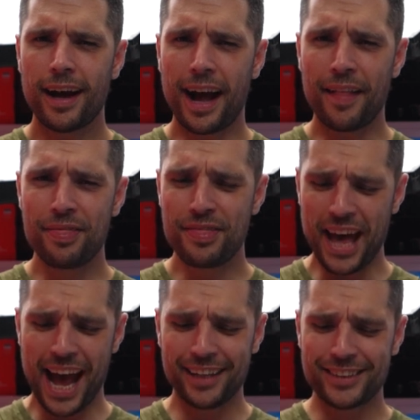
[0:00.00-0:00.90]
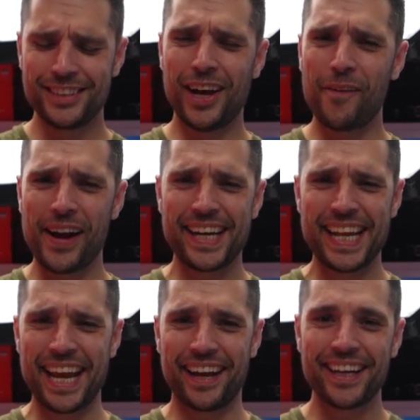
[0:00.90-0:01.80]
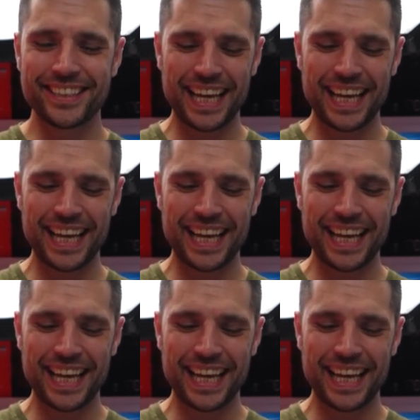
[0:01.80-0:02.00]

And that's nowhere near as